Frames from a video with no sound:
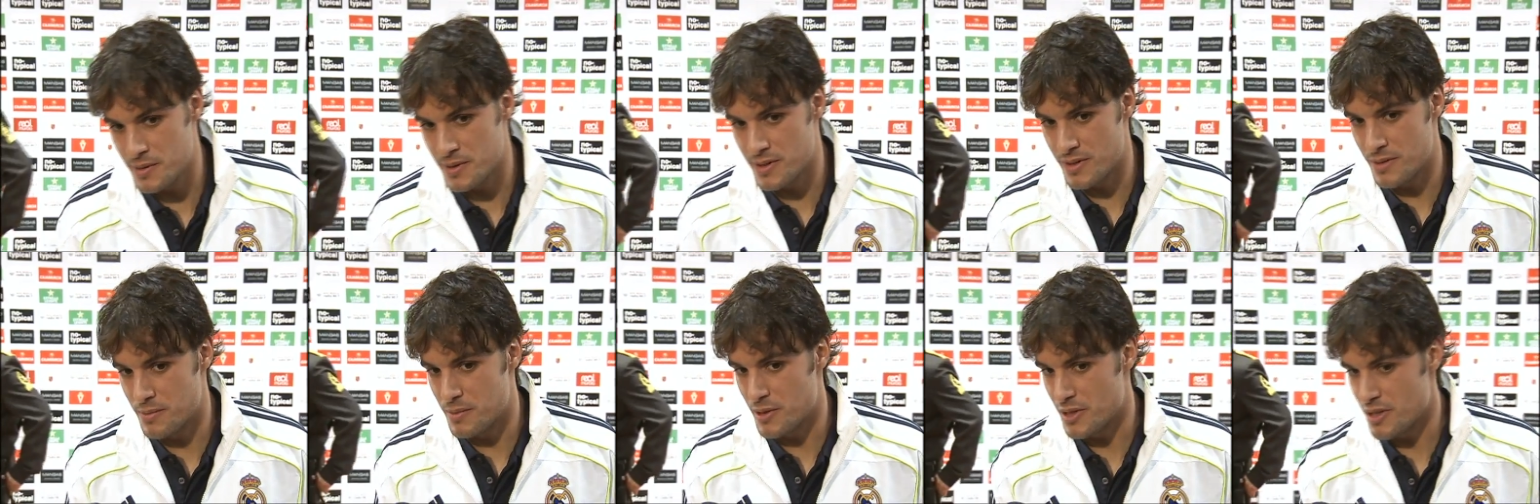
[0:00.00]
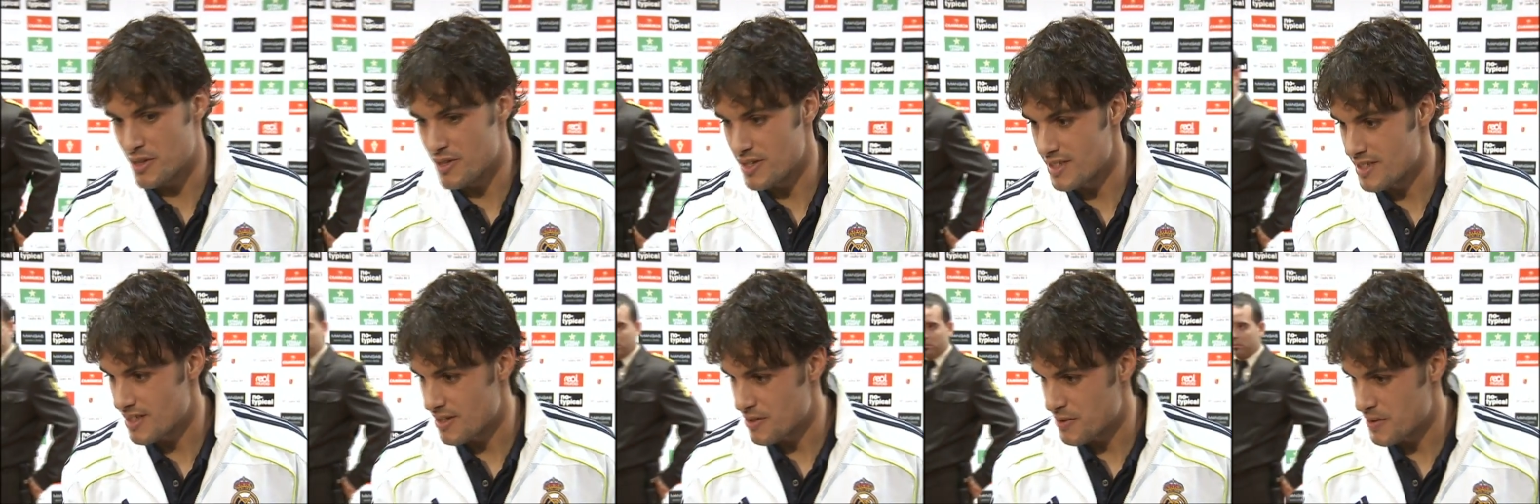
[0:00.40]
been for their
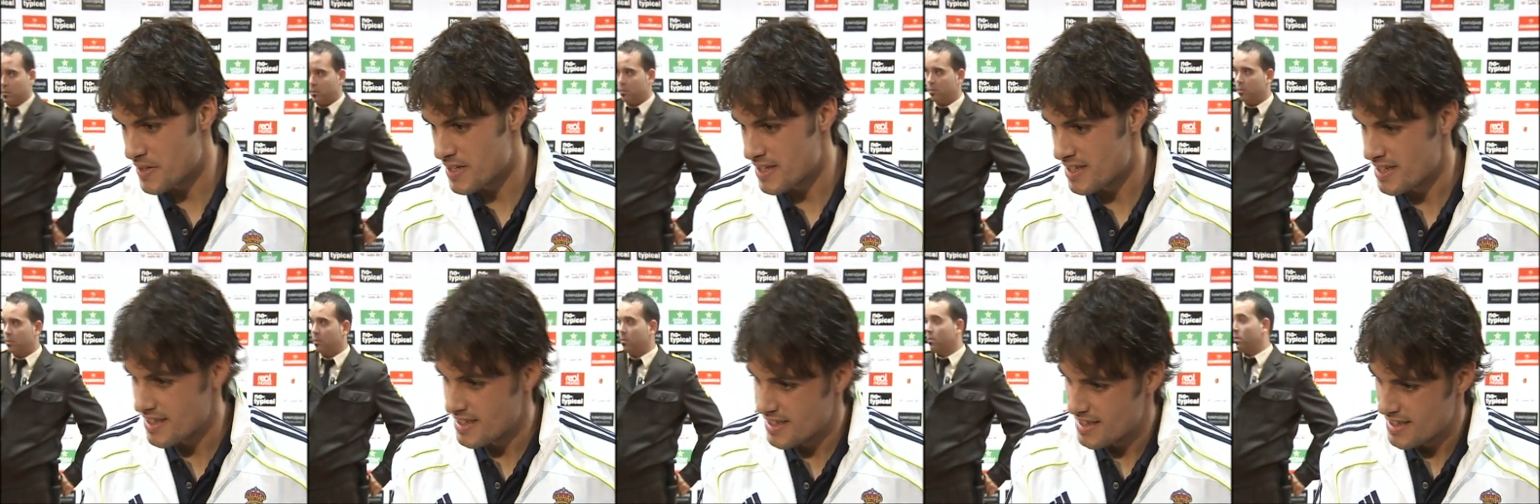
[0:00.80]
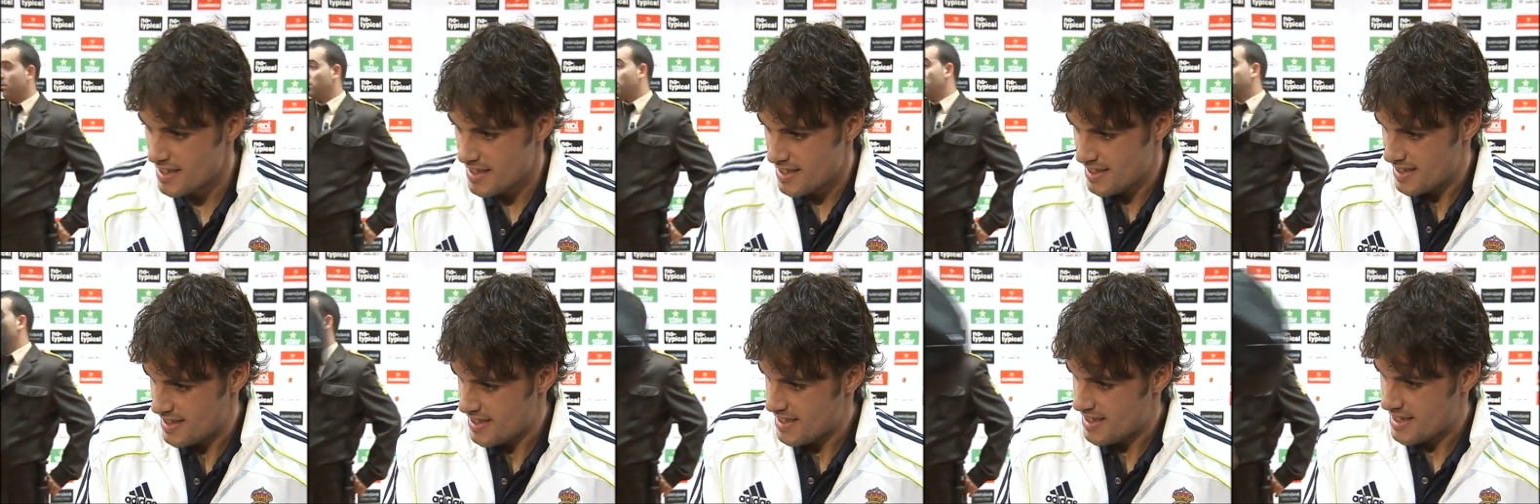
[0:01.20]
keeper, who was in
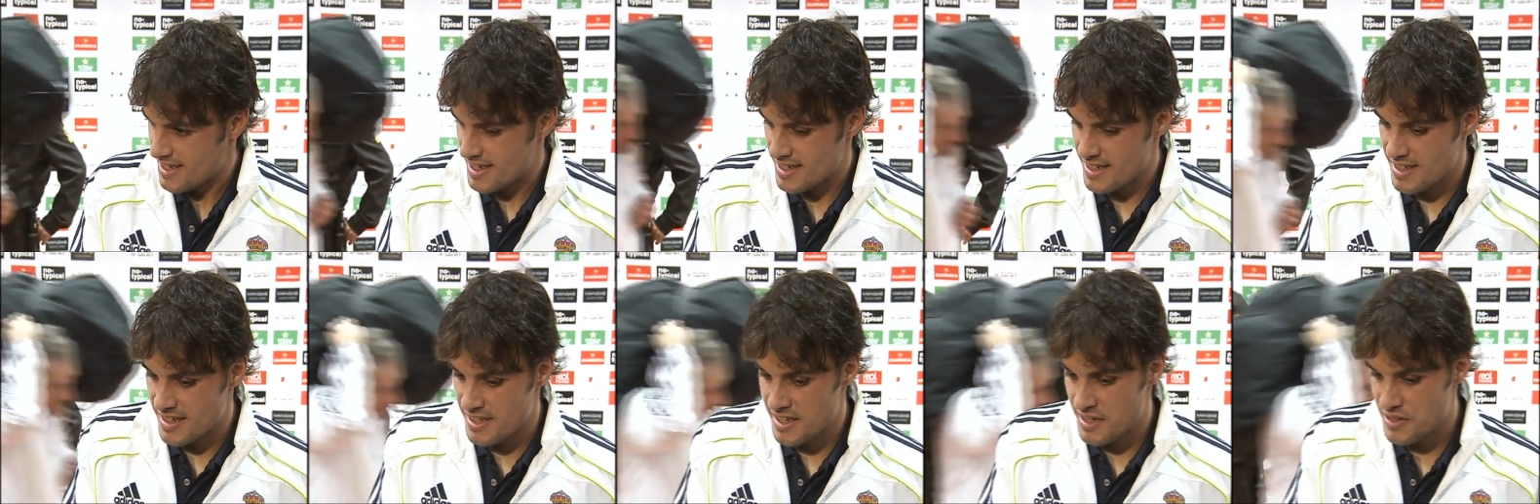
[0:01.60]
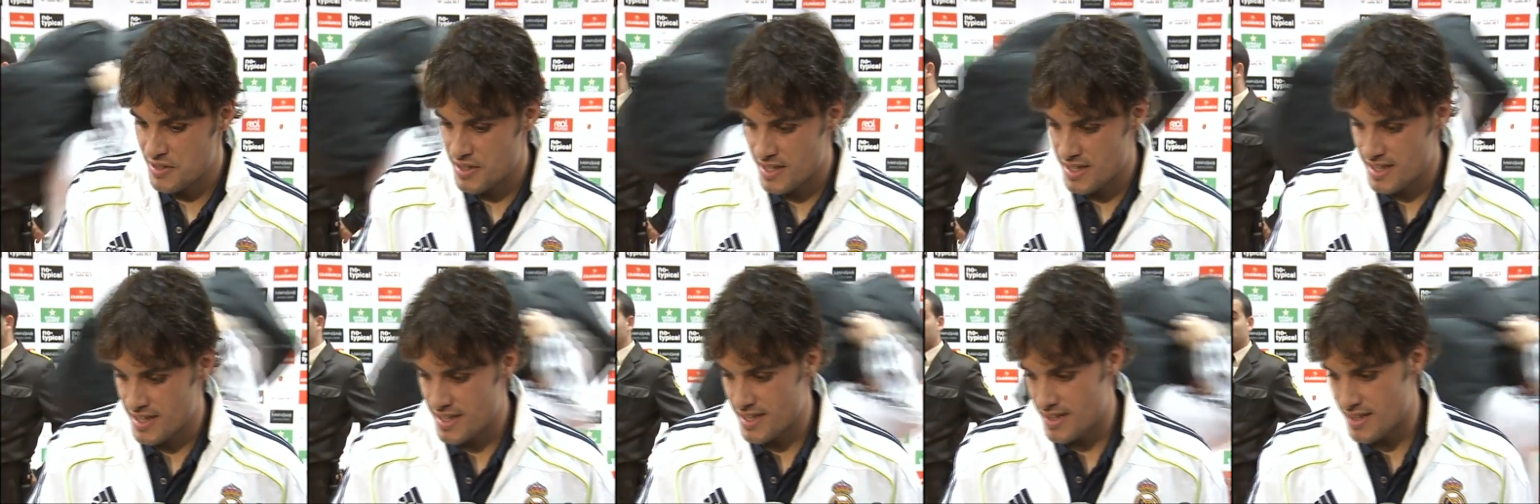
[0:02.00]
inspired form,
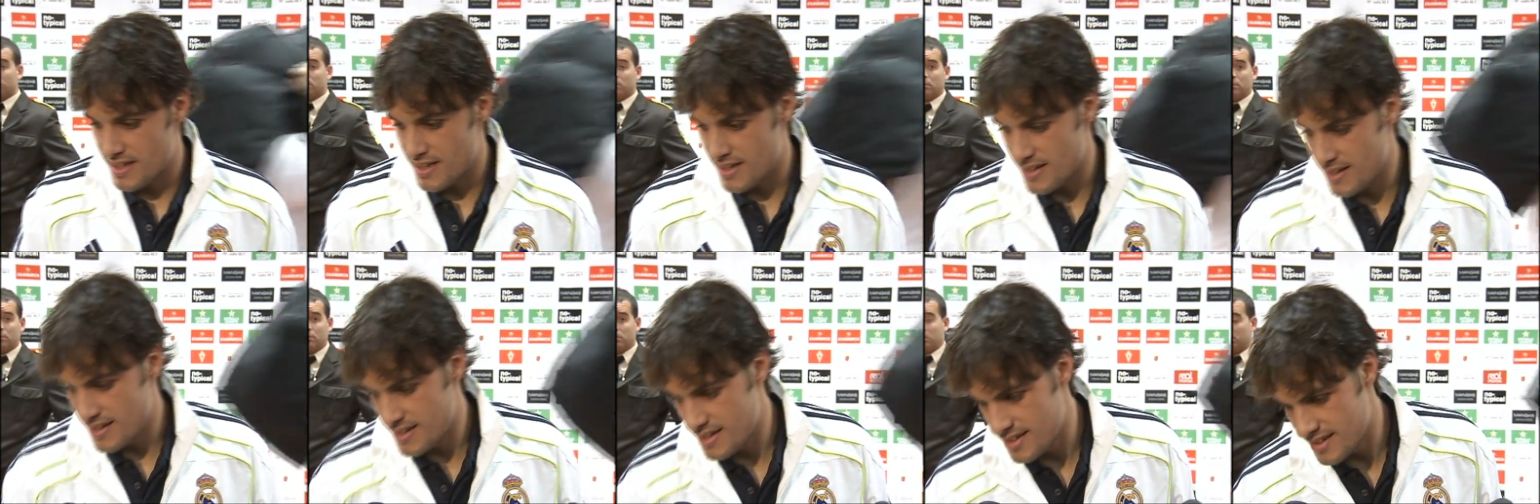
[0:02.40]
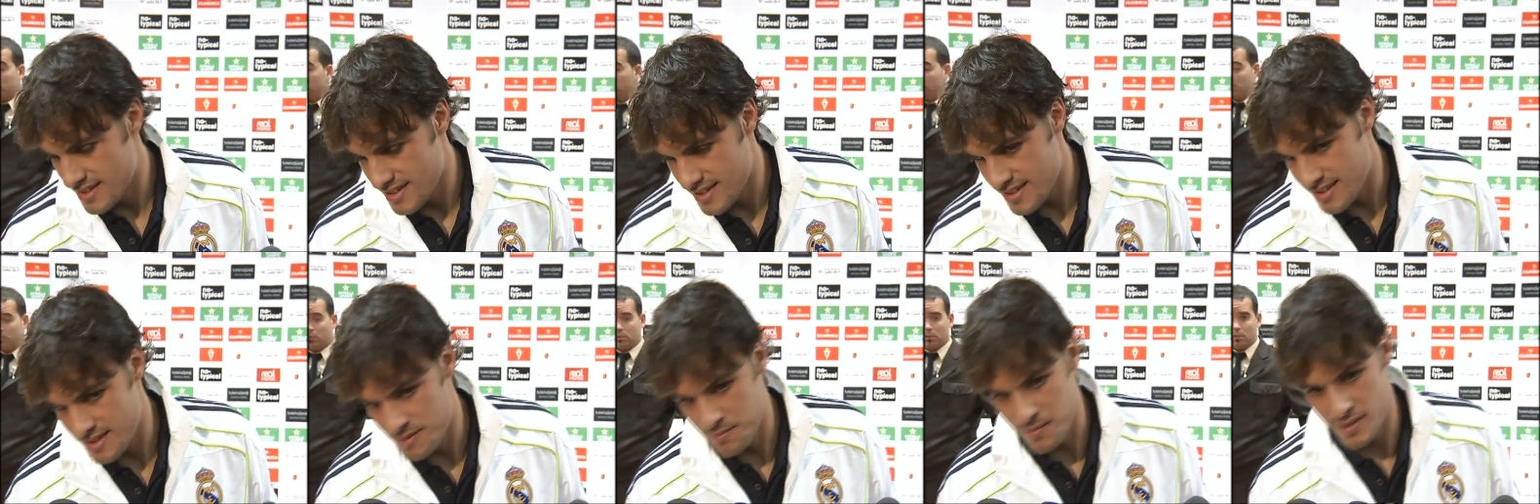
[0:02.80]
we would have got the
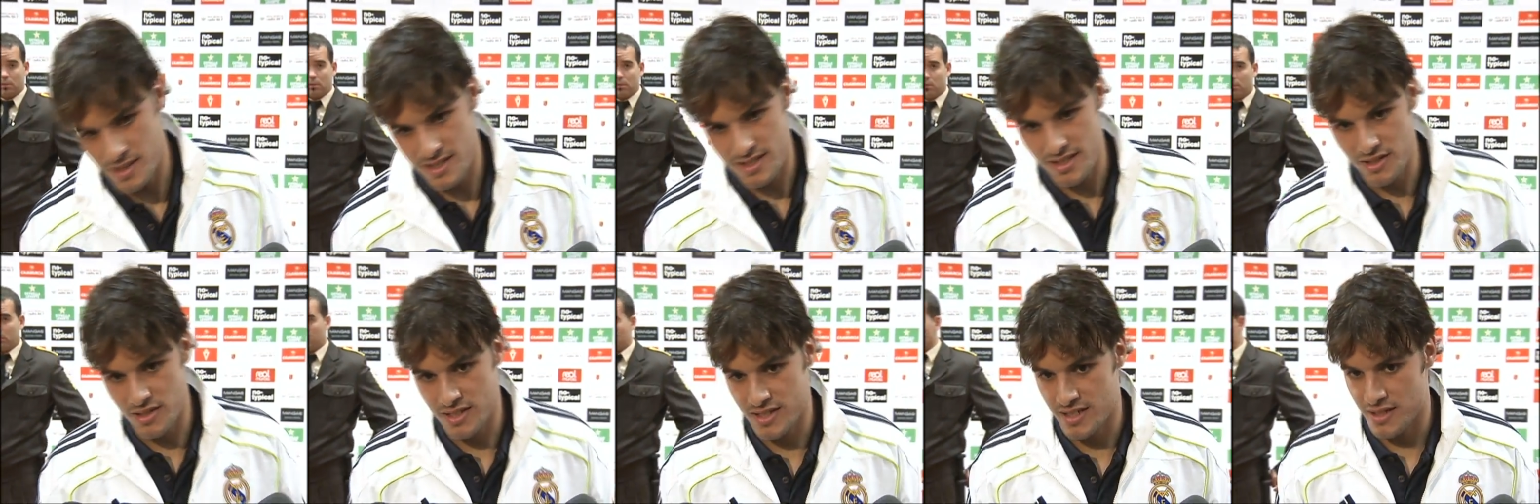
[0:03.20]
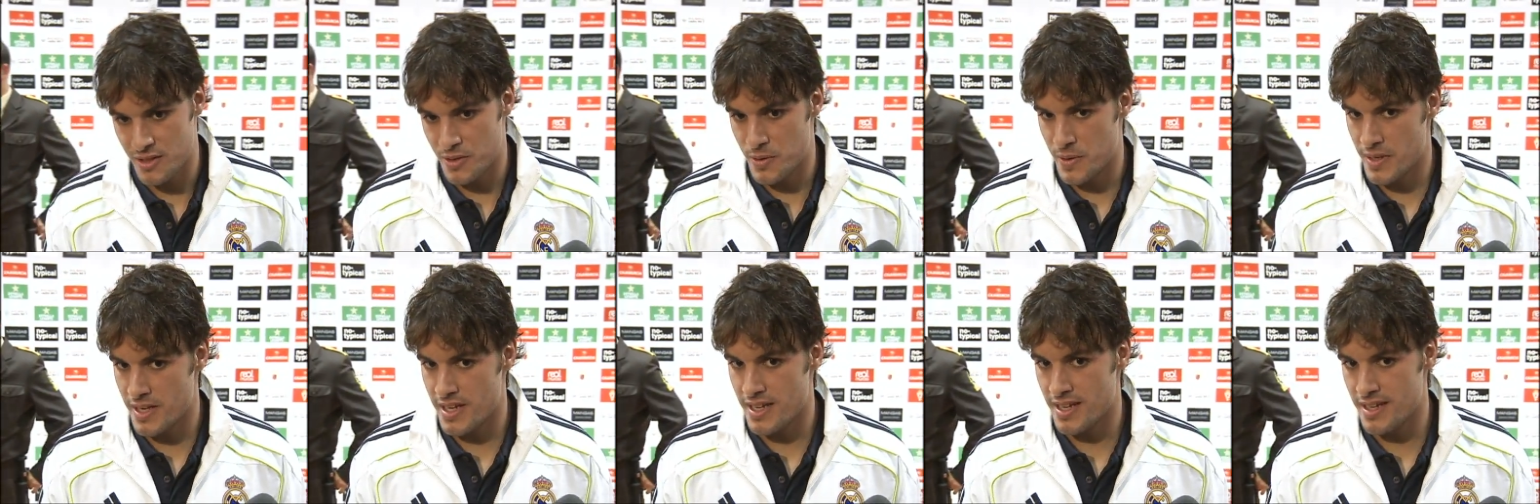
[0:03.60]
breakthrough our play
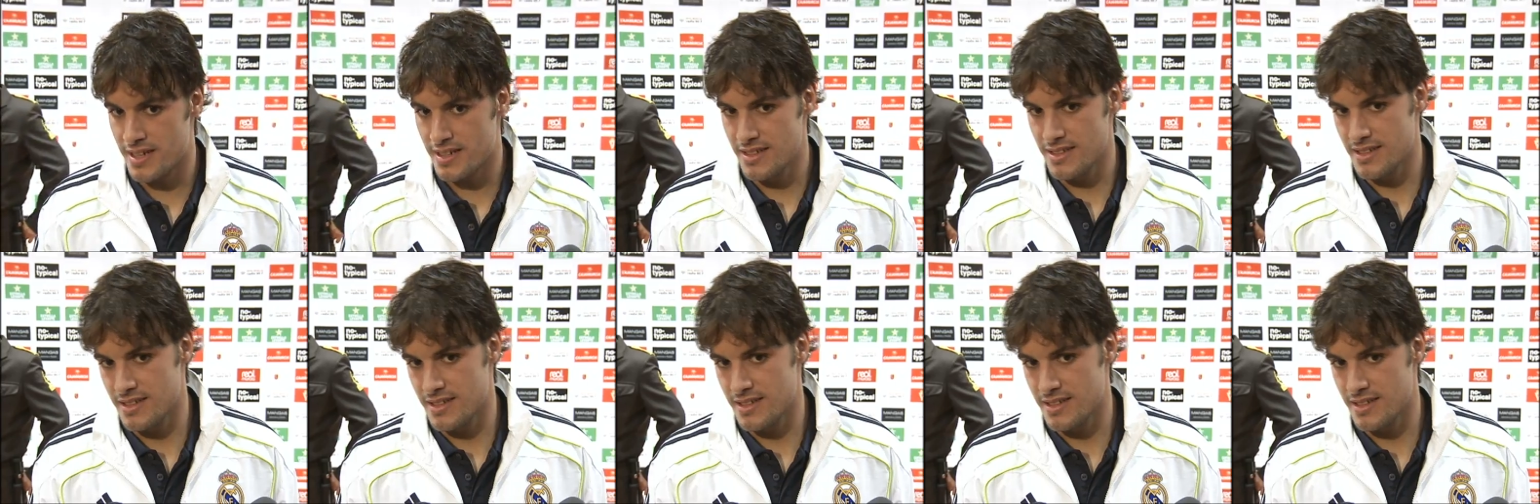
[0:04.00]
deserved.